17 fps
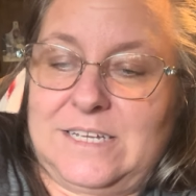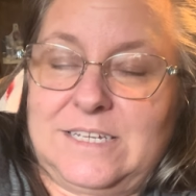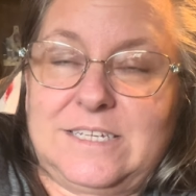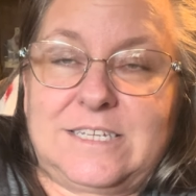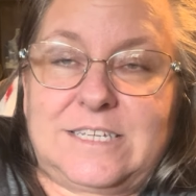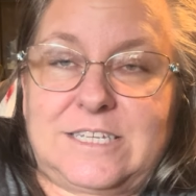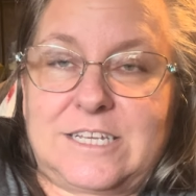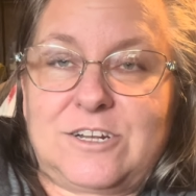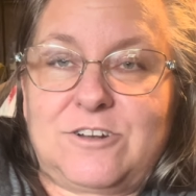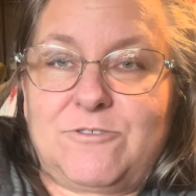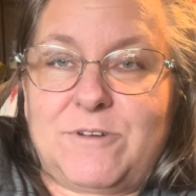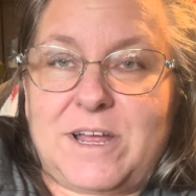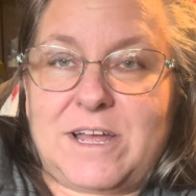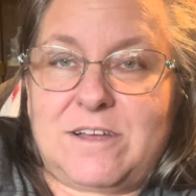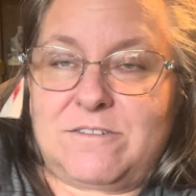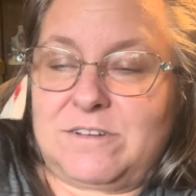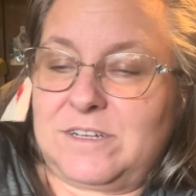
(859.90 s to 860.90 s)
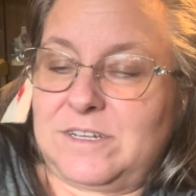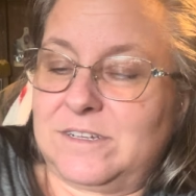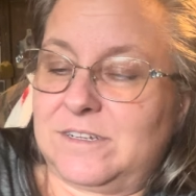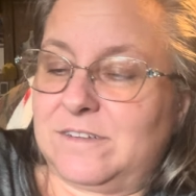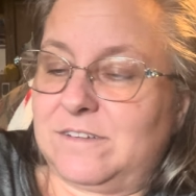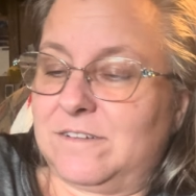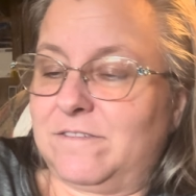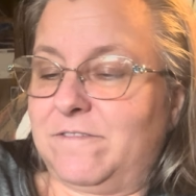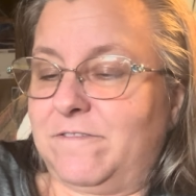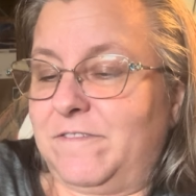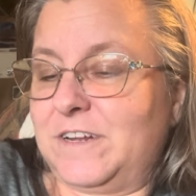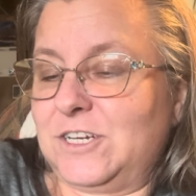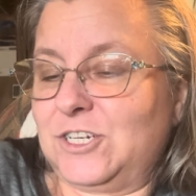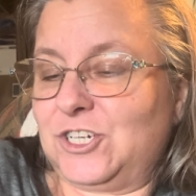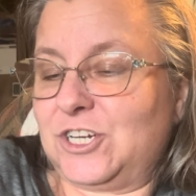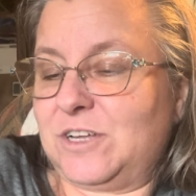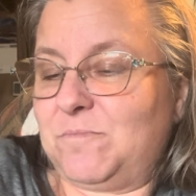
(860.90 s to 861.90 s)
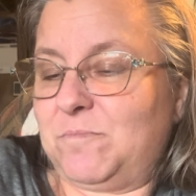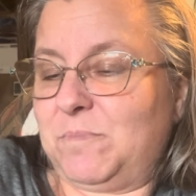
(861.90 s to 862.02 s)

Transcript: Sitting around, finishing up